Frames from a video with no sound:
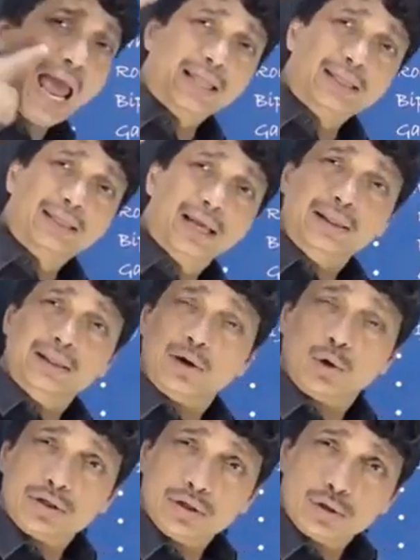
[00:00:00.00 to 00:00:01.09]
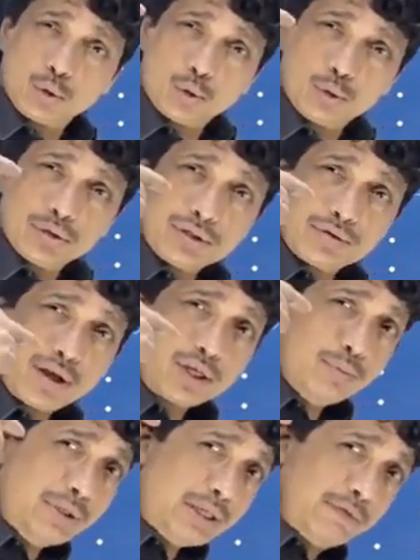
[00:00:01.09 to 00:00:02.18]
And then the rods and cones
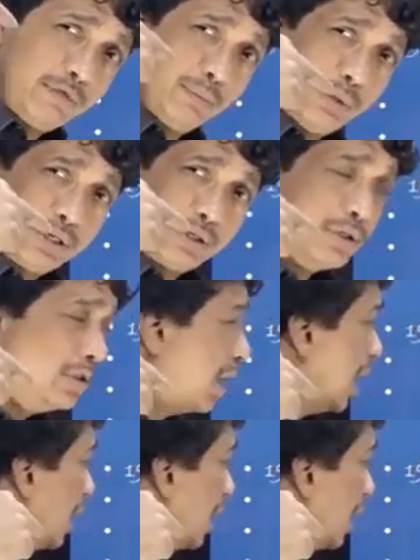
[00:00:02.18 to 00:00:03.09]
transmit this information